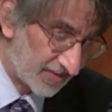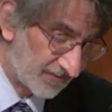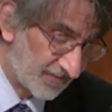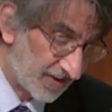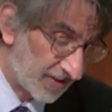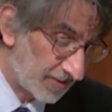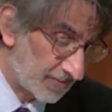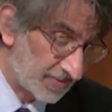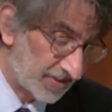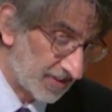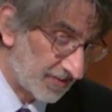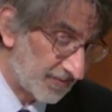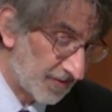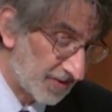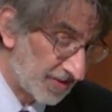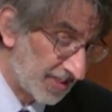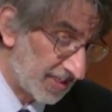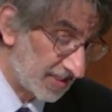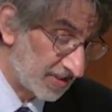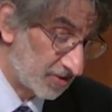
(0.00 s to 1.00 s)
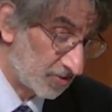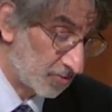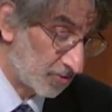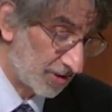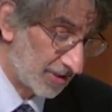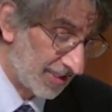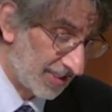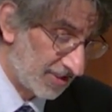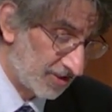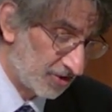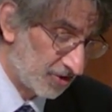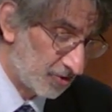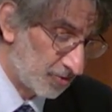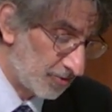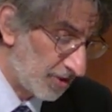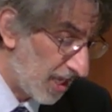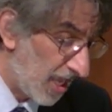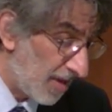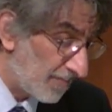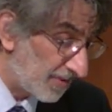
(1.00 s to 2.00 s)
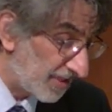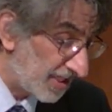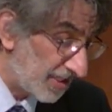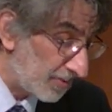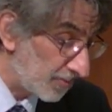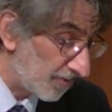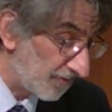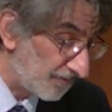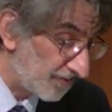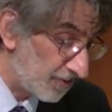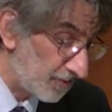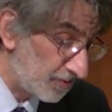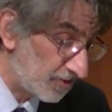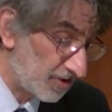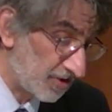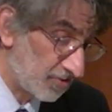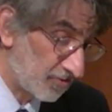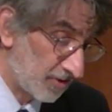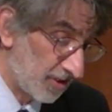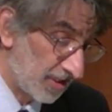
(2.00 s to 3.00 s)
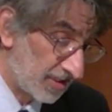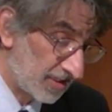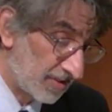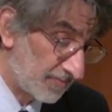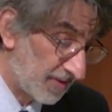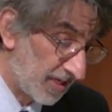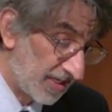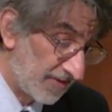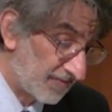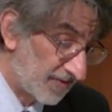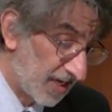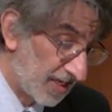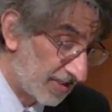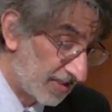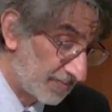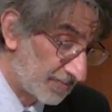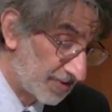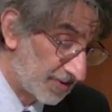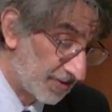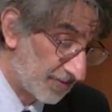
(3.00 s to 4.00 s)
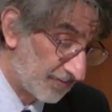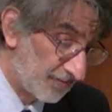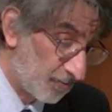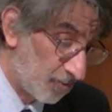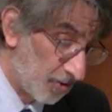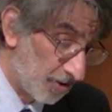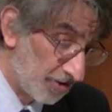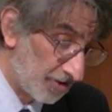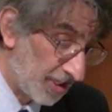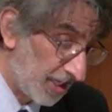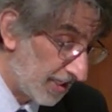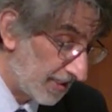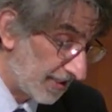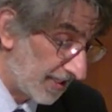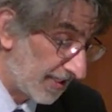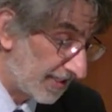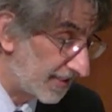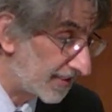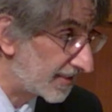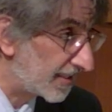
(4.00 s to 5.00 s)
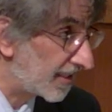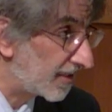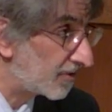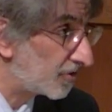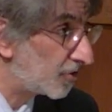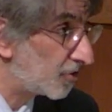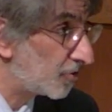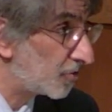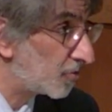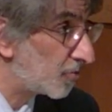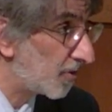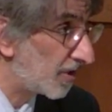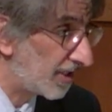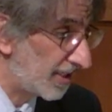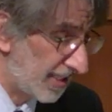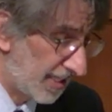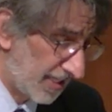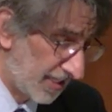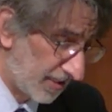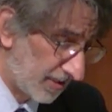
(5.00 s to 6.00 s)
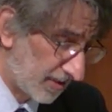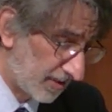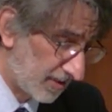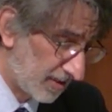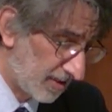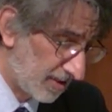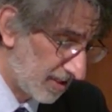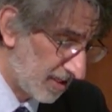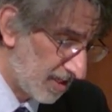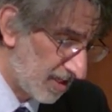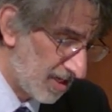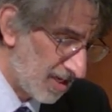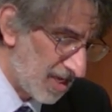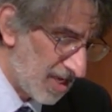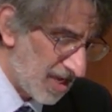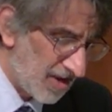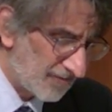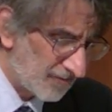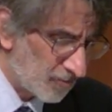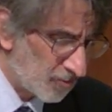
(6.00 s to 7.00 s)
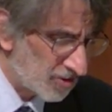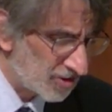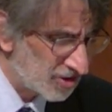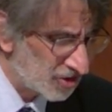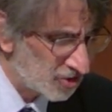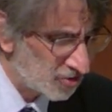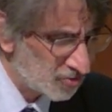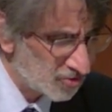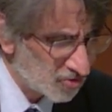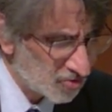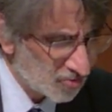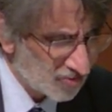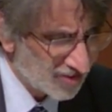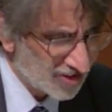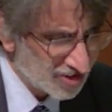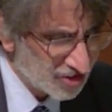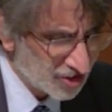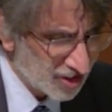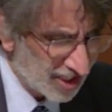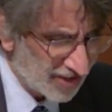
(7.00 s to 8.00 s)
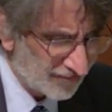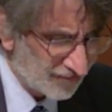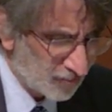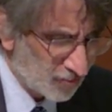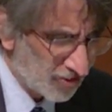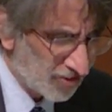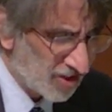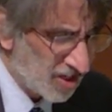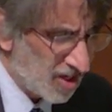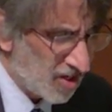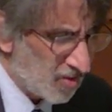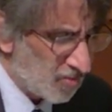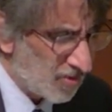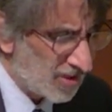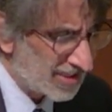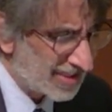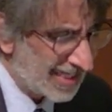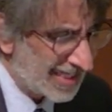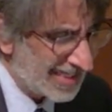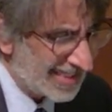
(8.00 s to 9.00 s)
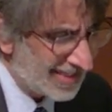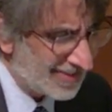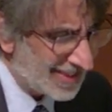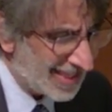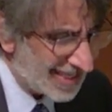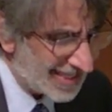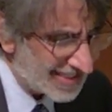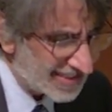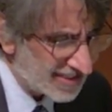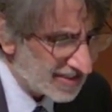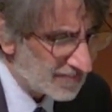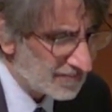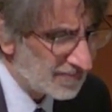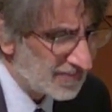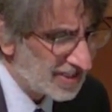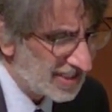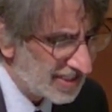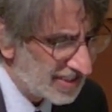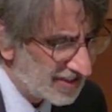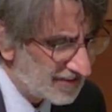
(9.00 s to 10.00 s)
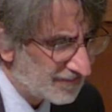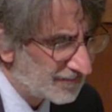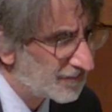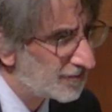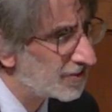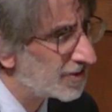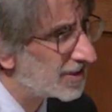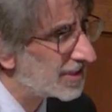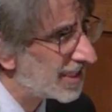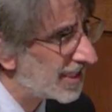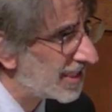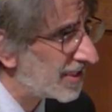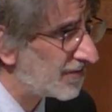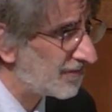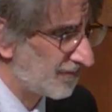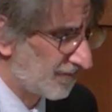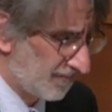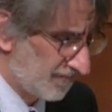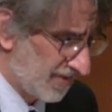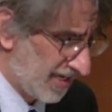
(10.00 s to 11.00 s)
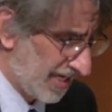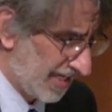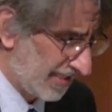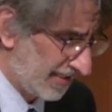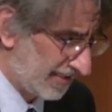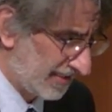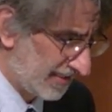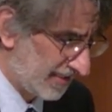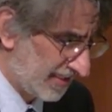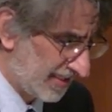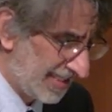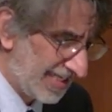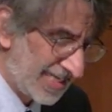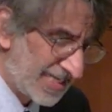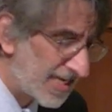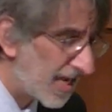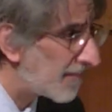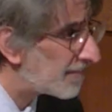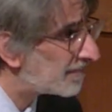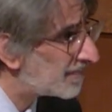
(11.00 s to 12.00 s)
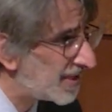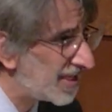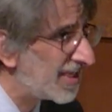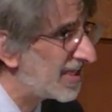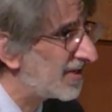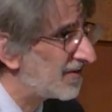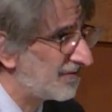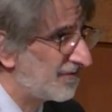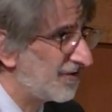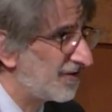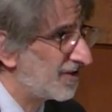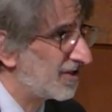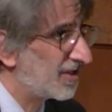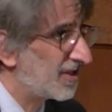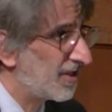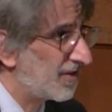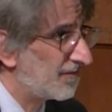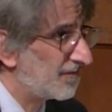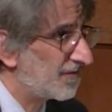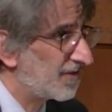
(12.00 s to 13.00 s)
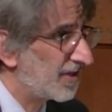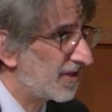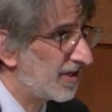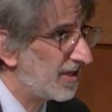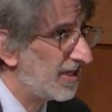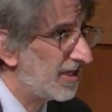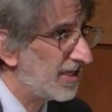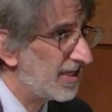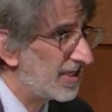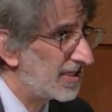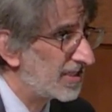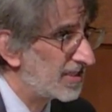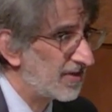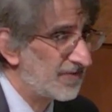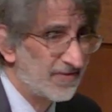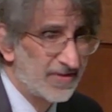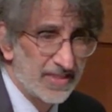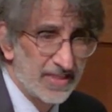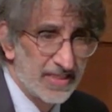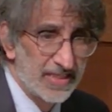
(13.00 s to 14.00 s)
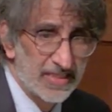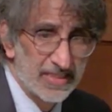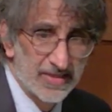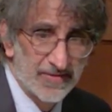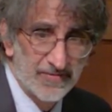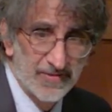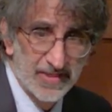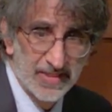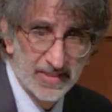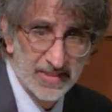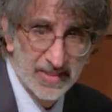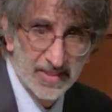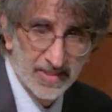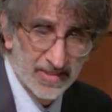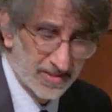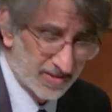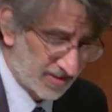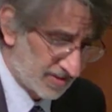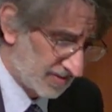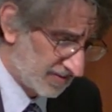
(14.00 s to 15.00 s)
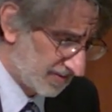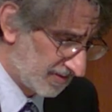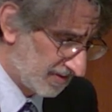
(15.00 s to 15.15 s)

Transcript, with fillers: found himself on death's door in late June, but he refused the drugs that might have gotten him to the 4th, dying instead on June 28th. Of course, June July 4th was a less meaningful date for Madison. He had not been in Philadelphia in 1776.